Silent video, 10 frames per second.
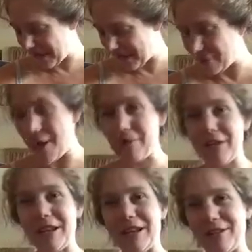I don't know,
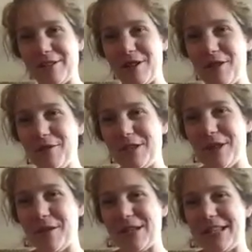everything he does is cute,
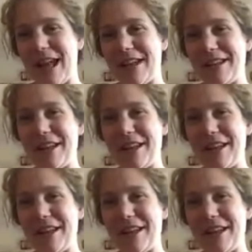so it's not